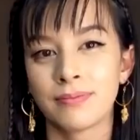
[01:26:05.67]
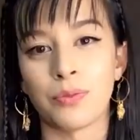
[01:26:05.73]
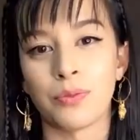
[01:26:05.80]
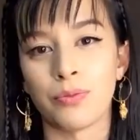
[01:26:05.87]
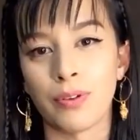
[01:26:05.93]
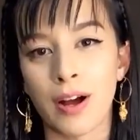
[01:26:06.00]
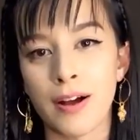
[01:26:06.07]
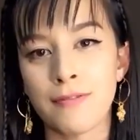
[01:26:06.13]
a
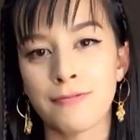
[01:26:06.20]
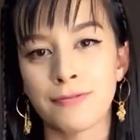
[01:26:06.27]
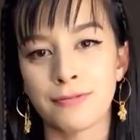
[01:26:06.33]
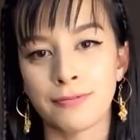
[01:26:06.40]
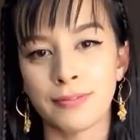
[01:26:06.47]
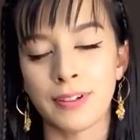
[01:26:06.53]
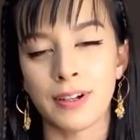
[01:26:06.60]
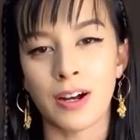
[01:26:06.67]
rough.
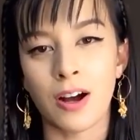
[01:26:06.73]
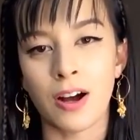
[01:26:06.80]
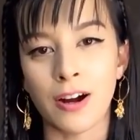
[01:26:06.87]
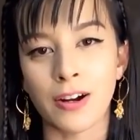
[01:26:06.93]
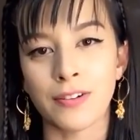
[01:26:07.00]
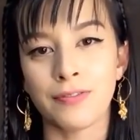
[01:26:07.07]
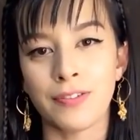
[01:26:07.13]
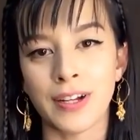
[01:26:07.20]

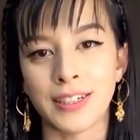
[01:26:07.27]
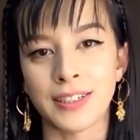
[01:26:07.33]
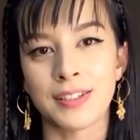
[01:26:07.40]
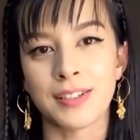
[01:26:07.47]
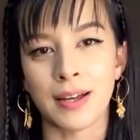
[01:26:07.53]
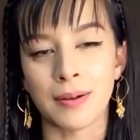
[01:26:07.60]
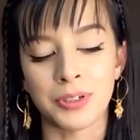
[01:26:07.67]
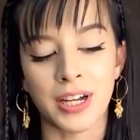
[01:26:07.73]
And,
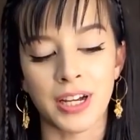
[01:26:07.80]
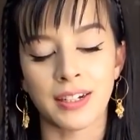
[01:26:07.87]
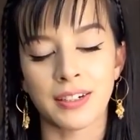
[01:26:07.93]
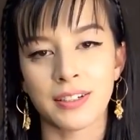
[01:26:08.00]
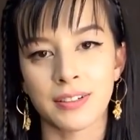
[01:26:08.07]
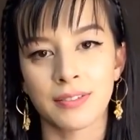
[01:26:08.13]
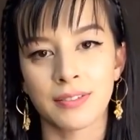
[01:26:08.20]
and, and,